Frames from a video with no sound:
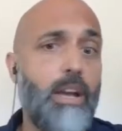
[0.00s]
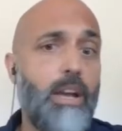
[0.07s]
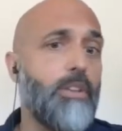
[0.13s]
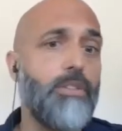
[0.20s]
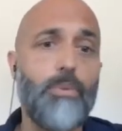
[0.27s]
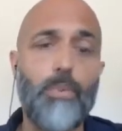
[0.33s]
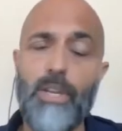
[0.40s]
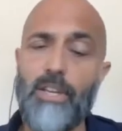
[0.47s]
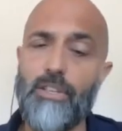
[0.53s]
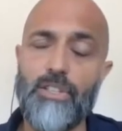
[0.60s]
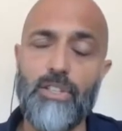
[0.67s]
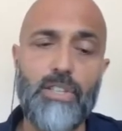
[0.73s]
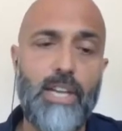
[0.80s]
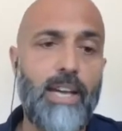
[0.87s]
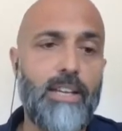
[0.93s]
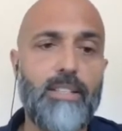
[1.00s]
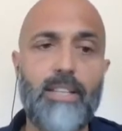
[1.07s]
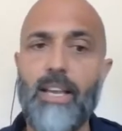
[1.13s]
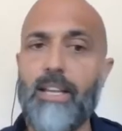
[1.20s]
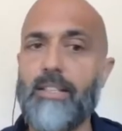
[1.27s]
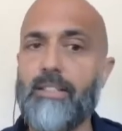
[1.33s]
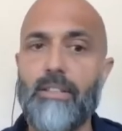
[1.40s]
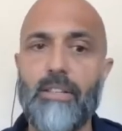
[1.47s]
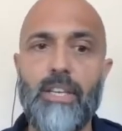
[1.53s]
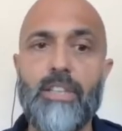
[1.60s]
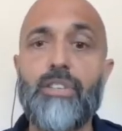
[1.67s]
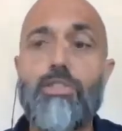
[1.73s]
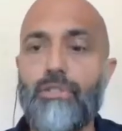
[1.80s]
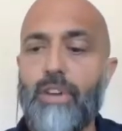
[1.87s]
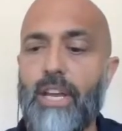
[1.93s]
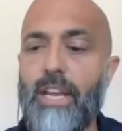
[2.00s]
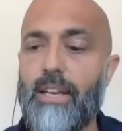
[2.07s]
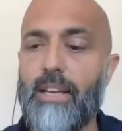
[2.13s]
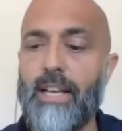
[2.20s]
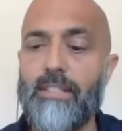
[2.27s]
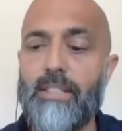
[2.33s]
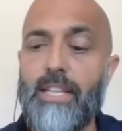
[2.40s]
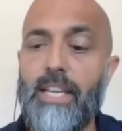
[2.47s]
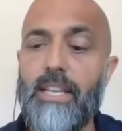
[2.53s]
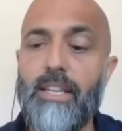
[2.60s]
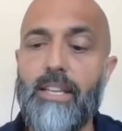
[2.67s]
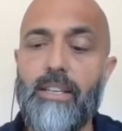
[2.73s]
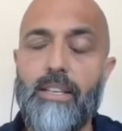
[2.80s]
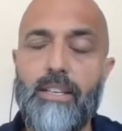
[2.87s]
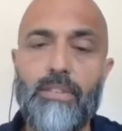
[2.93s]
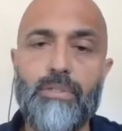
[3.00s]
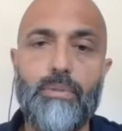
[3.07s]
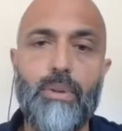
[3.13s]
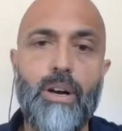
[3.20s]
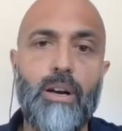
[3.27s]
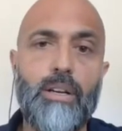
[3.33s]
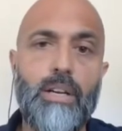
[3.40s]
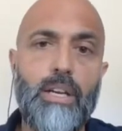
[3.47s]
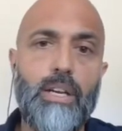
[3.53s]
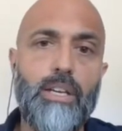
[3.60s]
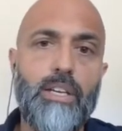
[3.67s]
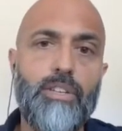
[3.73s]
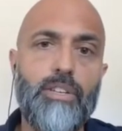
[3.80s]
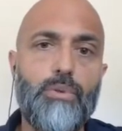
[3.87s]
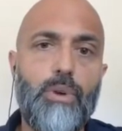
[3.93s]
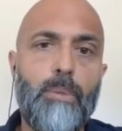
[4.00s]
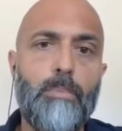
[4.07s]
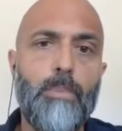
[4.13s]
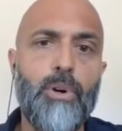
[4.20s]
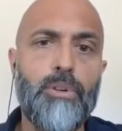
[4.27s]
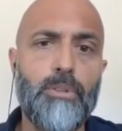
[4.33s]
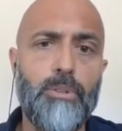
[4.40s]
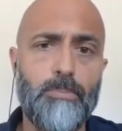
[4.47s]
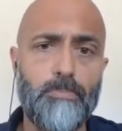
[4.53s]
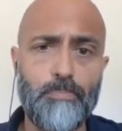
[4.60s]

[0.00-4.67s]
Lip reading: that we could just access and integrate as needed into our model.